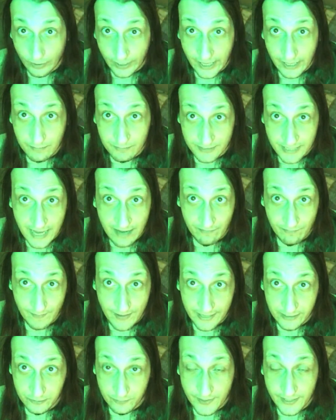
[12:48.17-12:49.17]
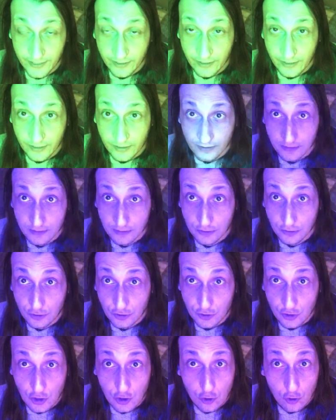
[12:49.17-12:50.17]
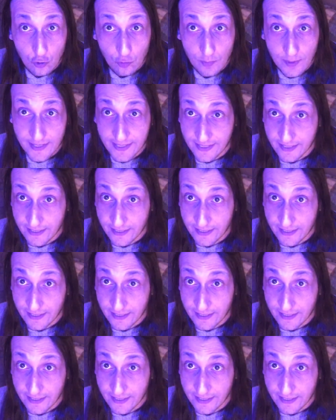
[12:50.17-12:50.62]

games have matchmaking, nobody